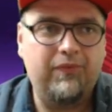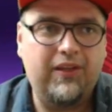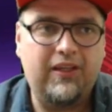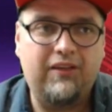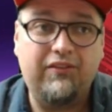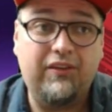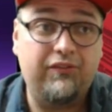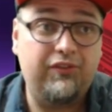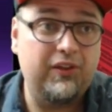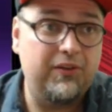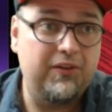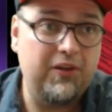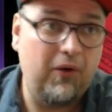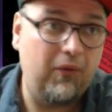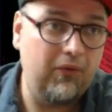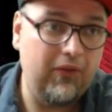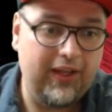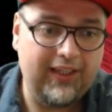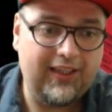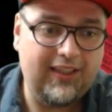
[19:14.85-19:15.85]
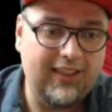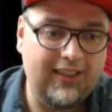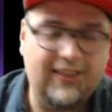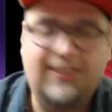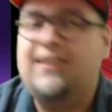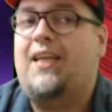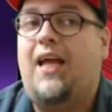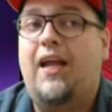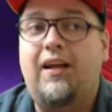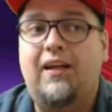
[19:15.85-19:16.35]
even if you don't like the
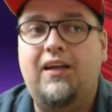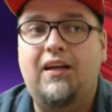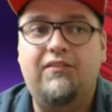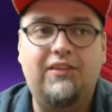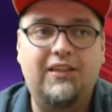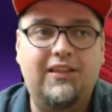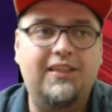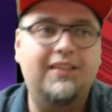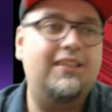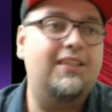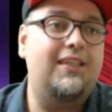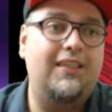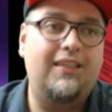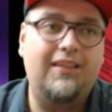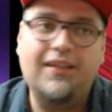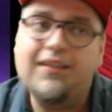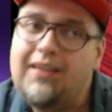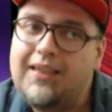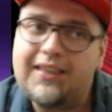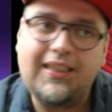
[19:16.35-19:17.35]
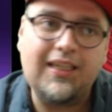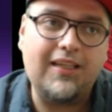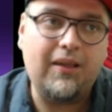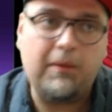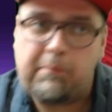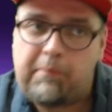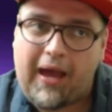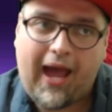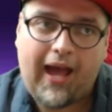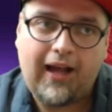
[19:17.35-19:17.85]
aesthetic of it. It's it's in the
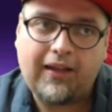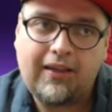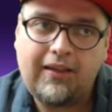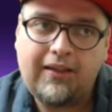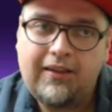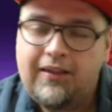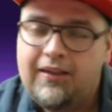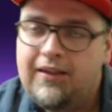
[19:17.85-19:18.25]
back.